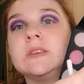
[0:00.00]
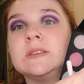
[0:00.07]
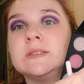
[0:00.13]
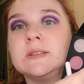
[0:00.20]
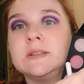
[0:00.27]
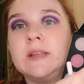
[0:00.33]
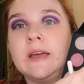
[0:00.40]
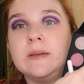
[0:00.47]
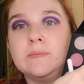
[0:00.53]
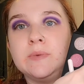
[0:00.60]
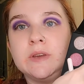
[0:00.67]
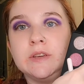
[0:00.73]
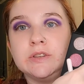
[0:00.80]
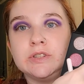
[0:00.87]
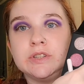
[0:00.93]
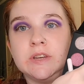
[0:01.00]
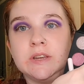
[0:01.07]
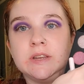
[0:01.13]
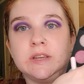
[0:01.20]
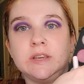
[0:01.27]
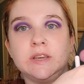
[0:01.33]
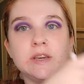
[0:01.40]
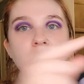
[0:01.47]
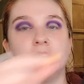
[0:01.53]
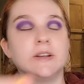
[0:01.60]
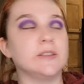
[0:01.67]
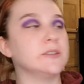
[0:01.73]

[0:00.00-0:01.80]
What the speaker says: this light pink shade here.